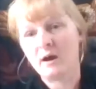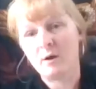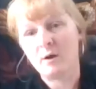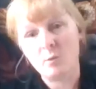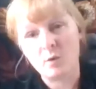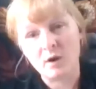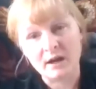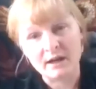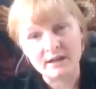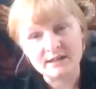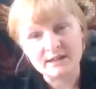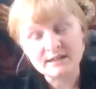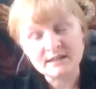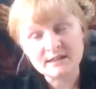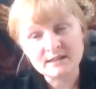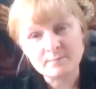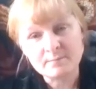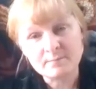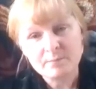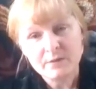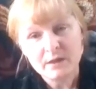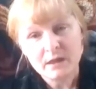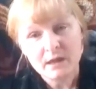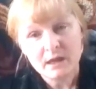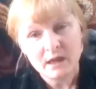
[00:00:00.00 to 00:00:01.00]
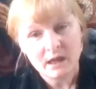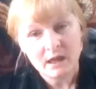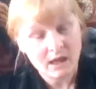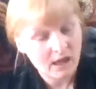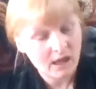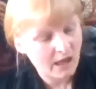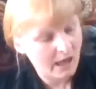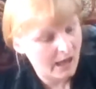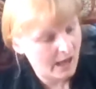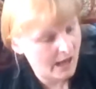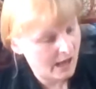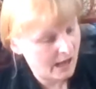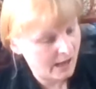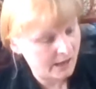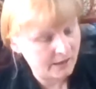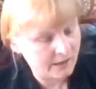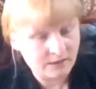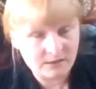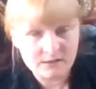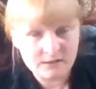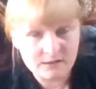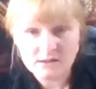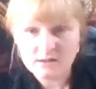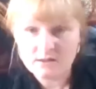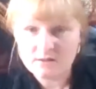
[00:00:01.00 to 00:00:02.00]
that was.
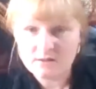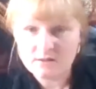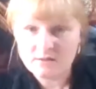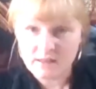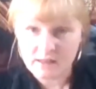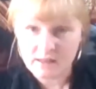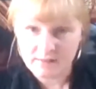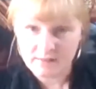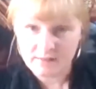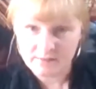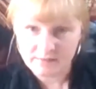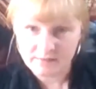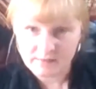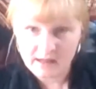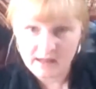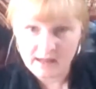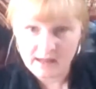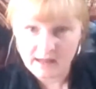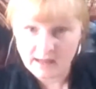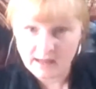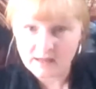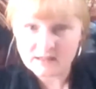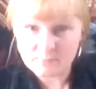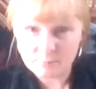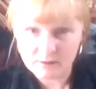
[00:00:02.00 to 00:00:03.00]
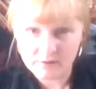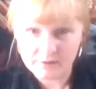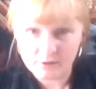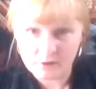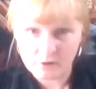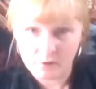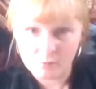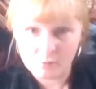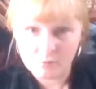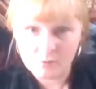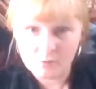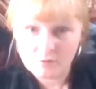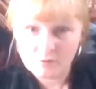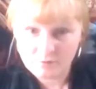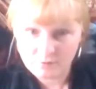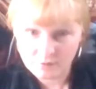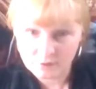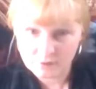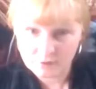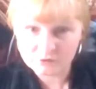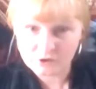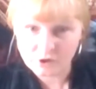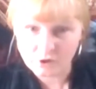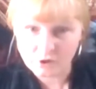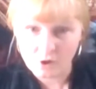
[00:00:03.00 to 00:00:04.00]
And then they had to build their own
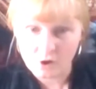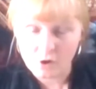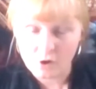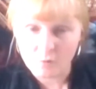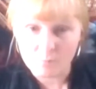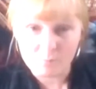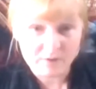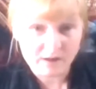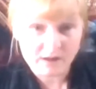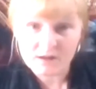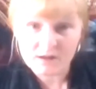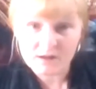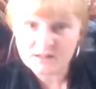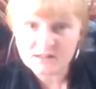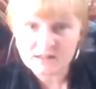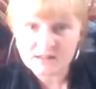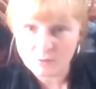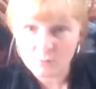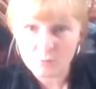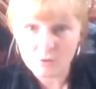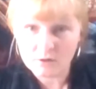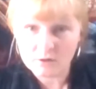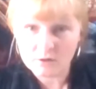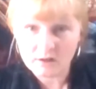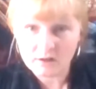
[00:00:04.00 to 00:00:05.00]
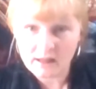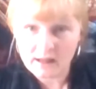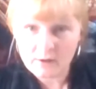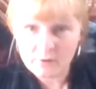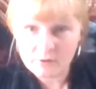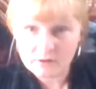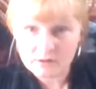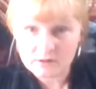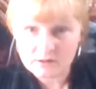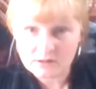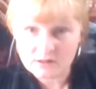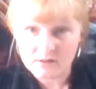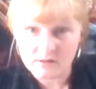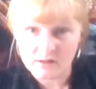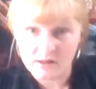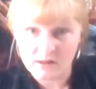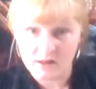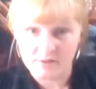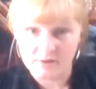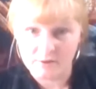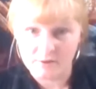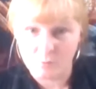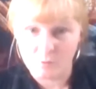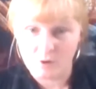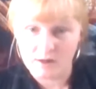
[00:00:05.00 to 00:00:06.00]
funeral home because they weren't allowed into the
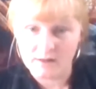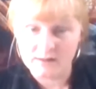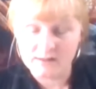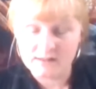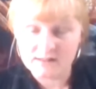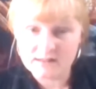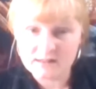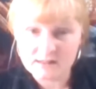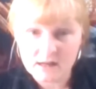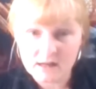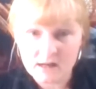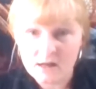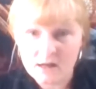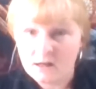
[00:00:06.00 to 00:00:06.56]
other ones.